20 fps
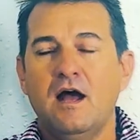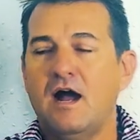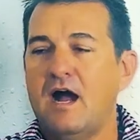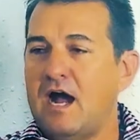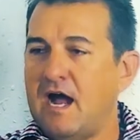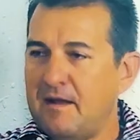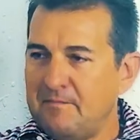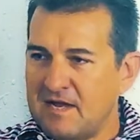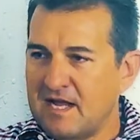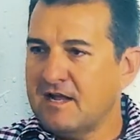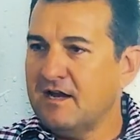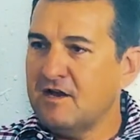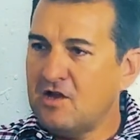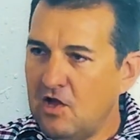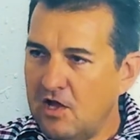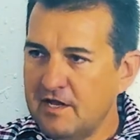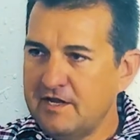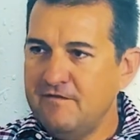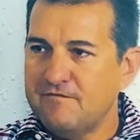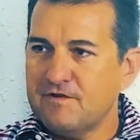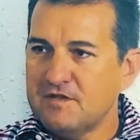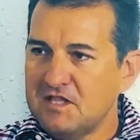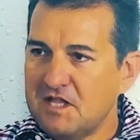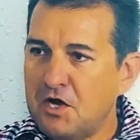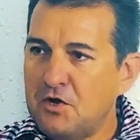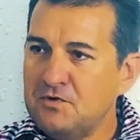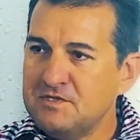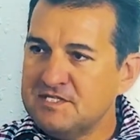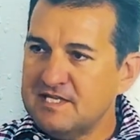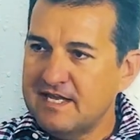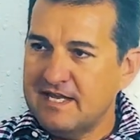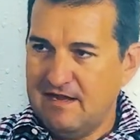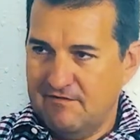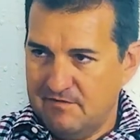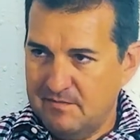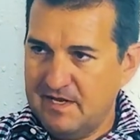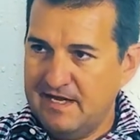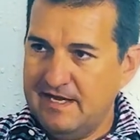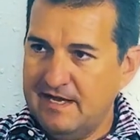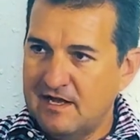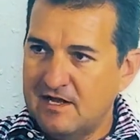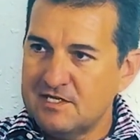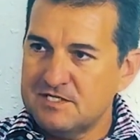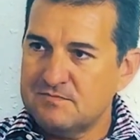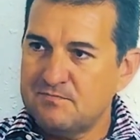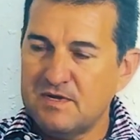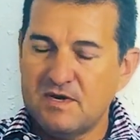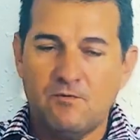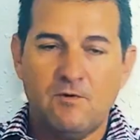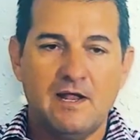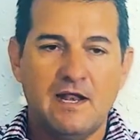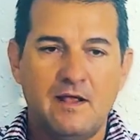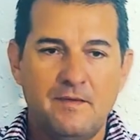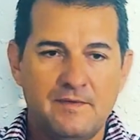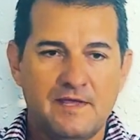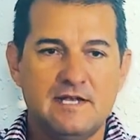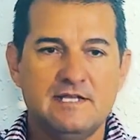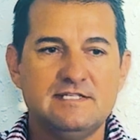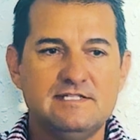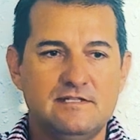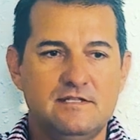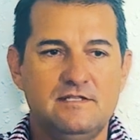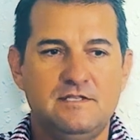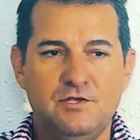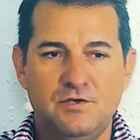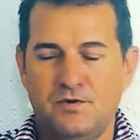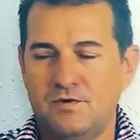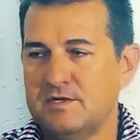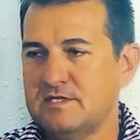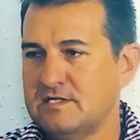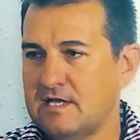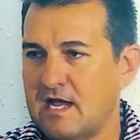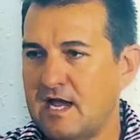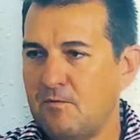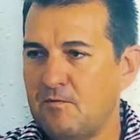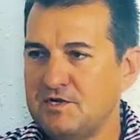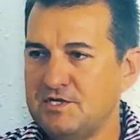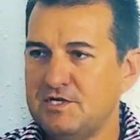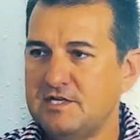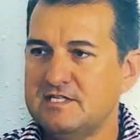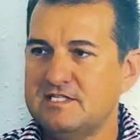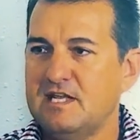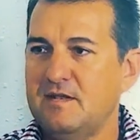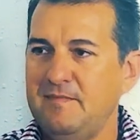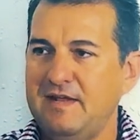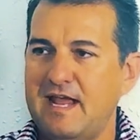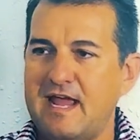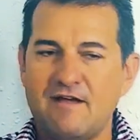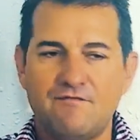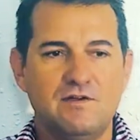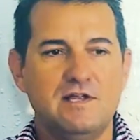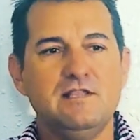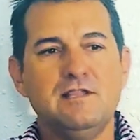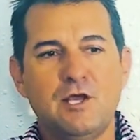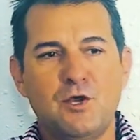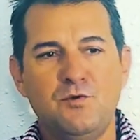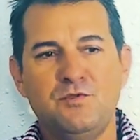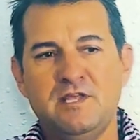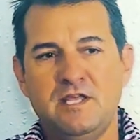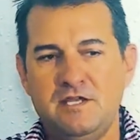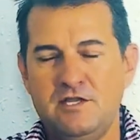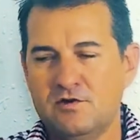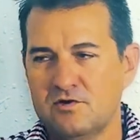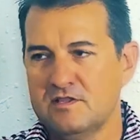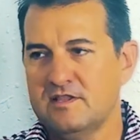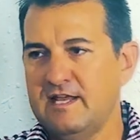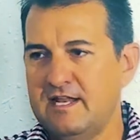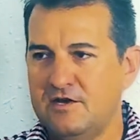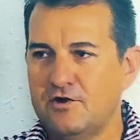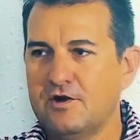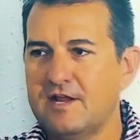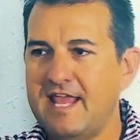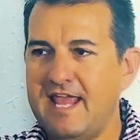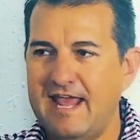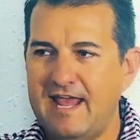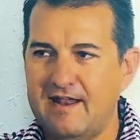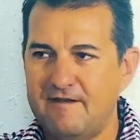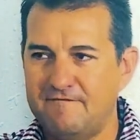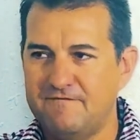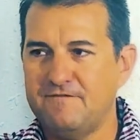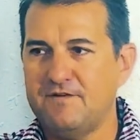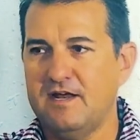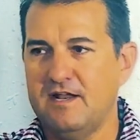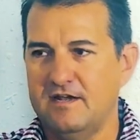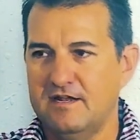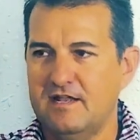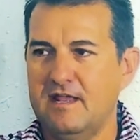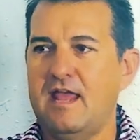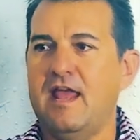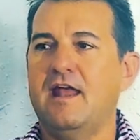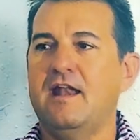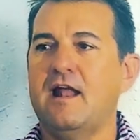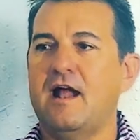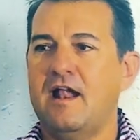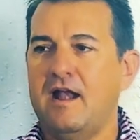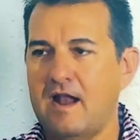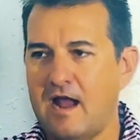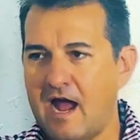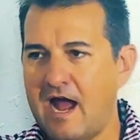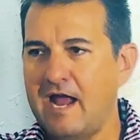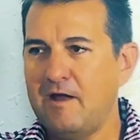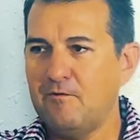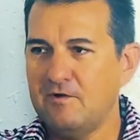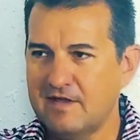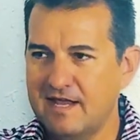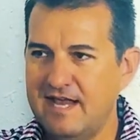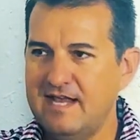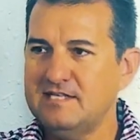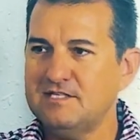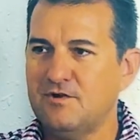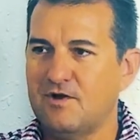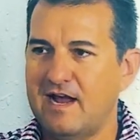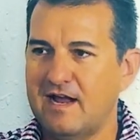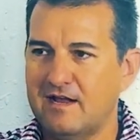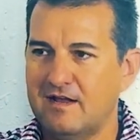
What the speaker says: I'm not going to call you for loans like everybody else, but what I'm going to do is I want you to send me every loan that your lender can't fund, and I will case crack